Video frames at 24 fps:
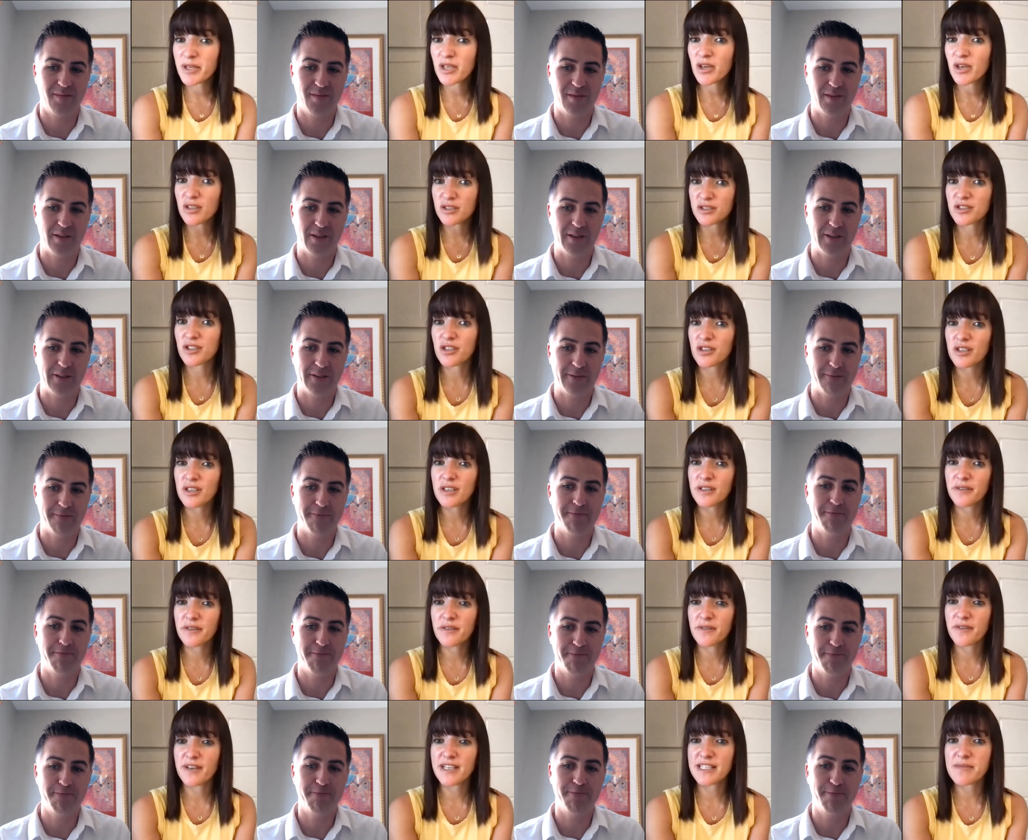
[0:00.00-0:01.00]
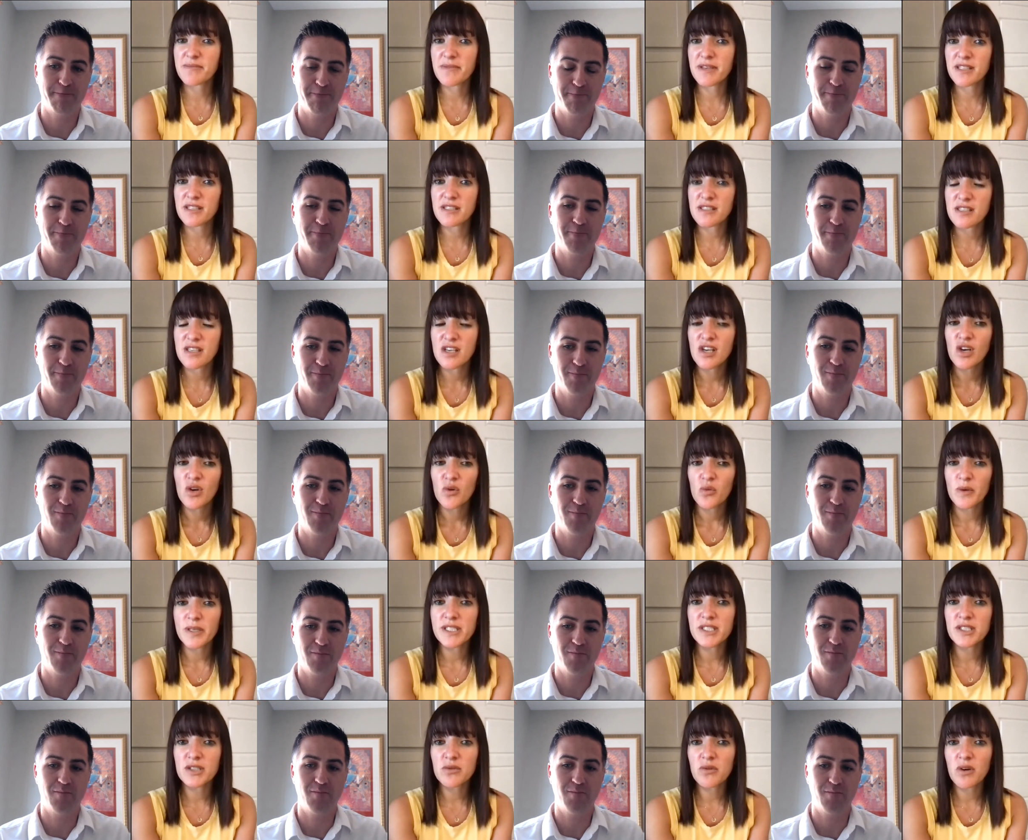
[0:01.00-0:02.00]
Speaker 1: alternative investments,
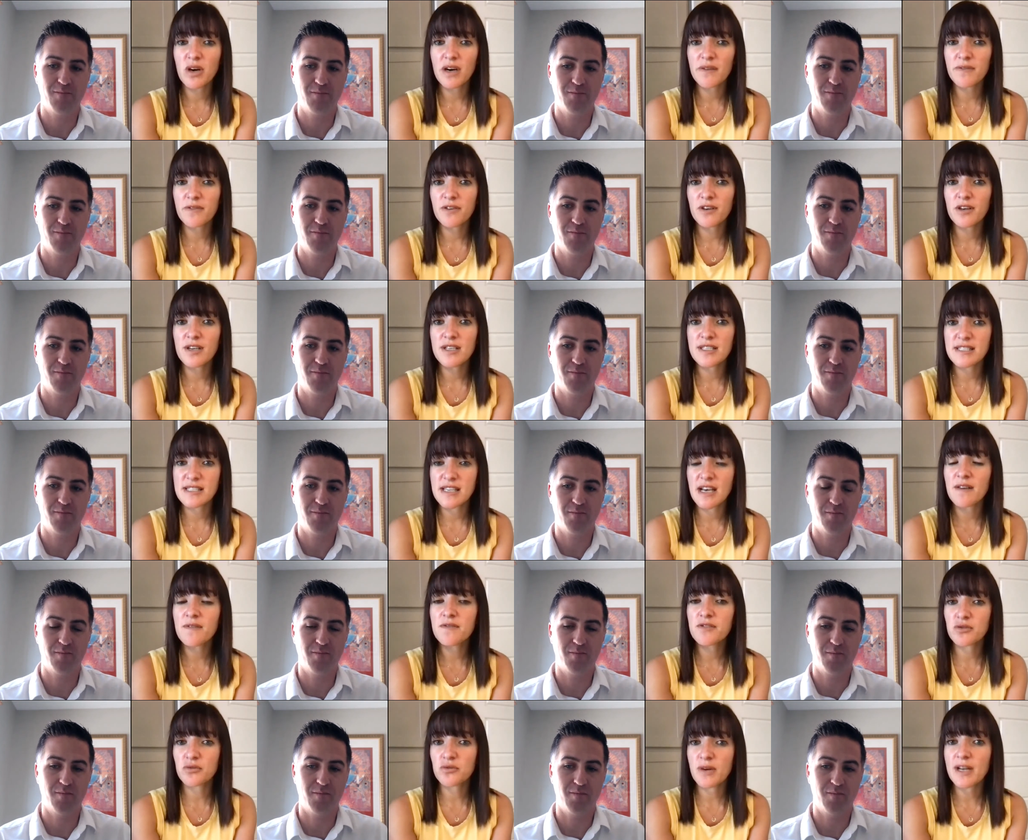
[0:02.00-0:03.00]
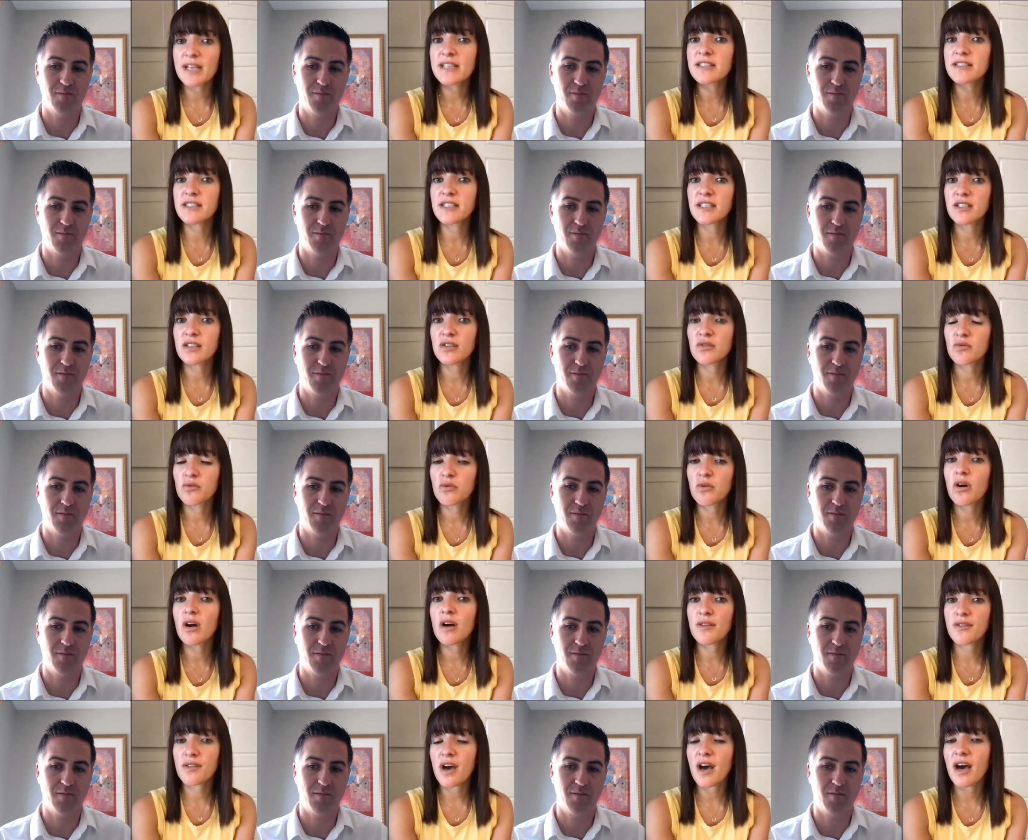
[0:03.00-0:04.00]
we do offer a self-directed
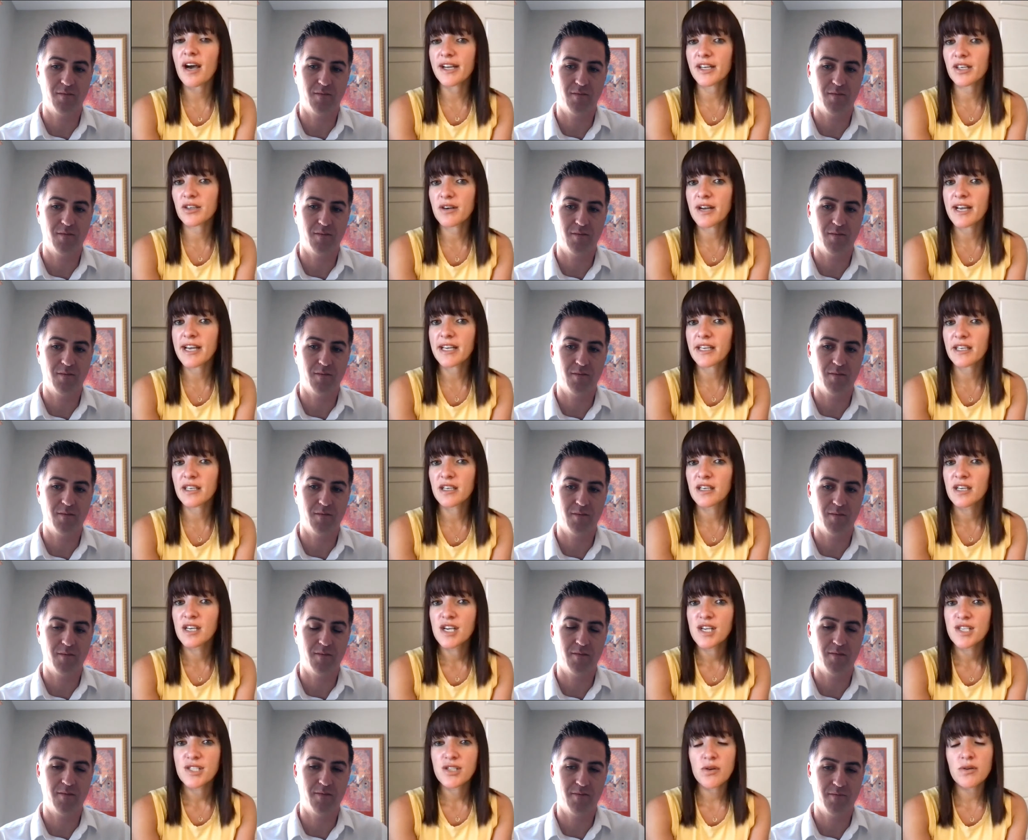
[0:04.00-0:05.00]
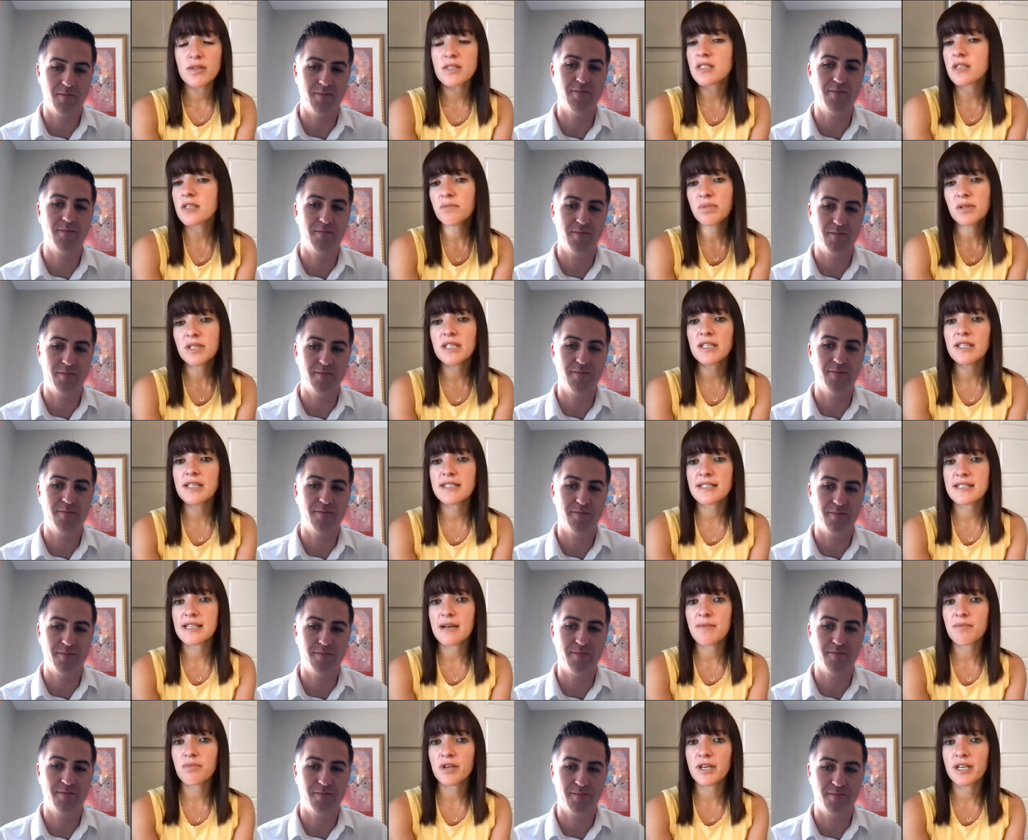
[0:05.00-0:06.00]
Roth I R A. So it's completely
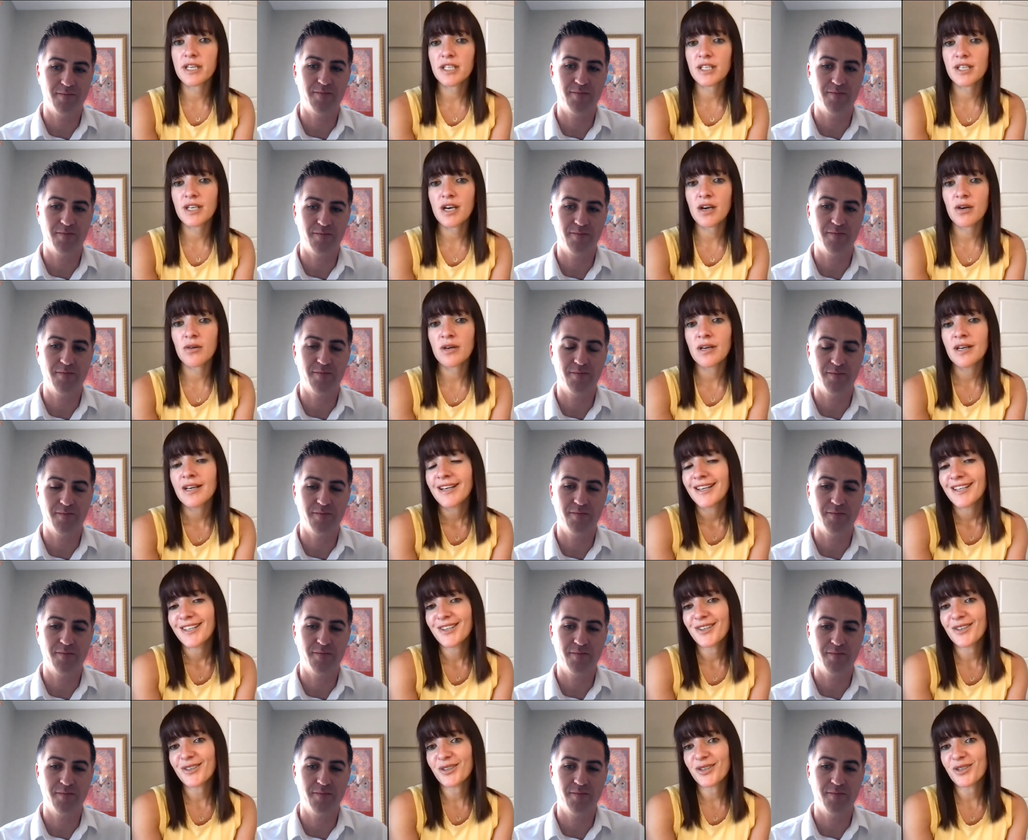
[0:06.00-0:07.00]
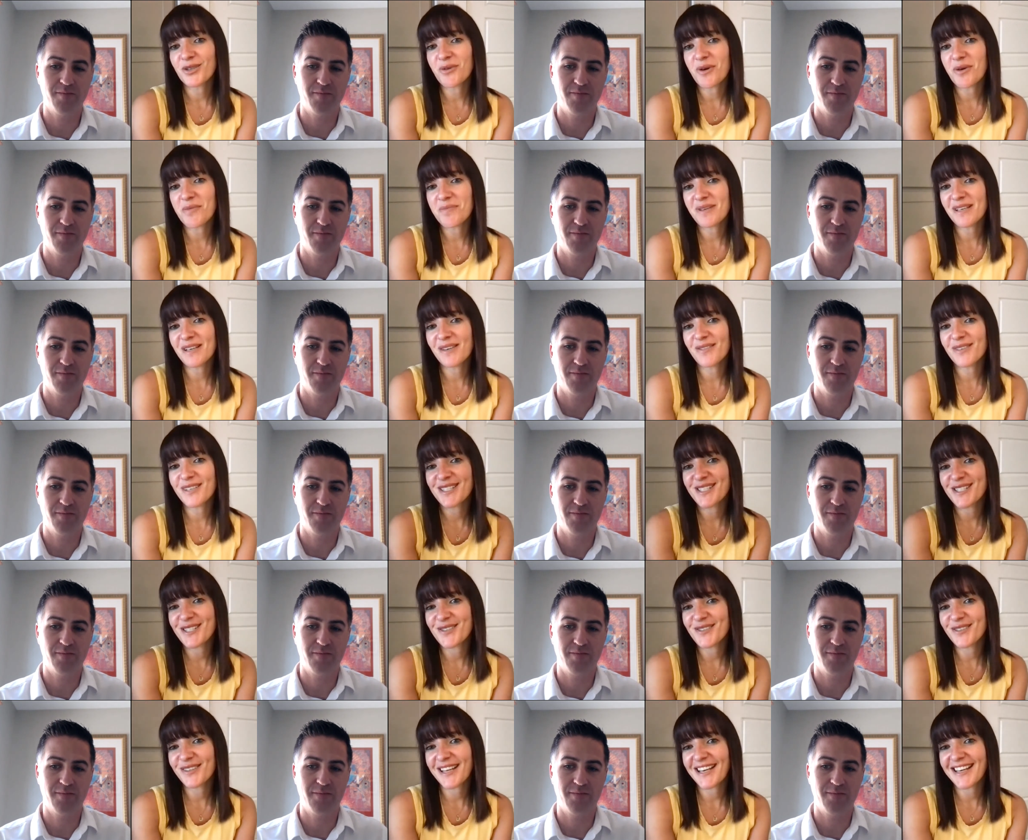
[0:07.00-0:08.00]
separate. You know, you, you won't be able to
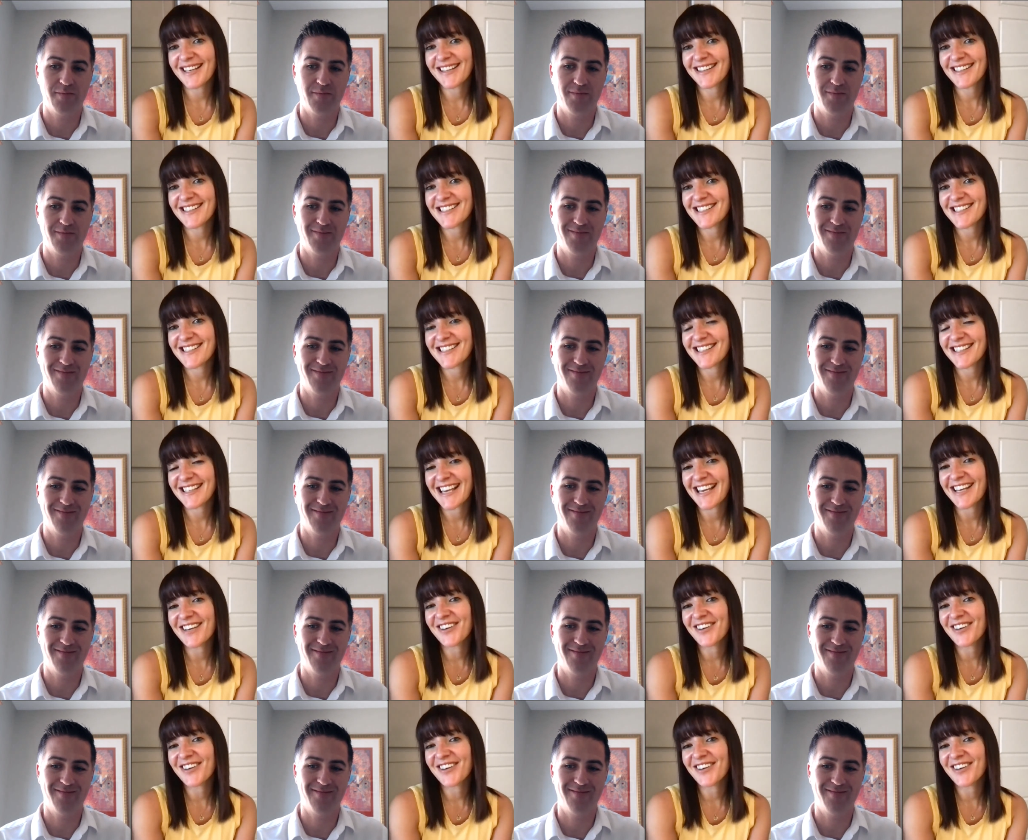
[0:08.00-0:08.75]
do like this, get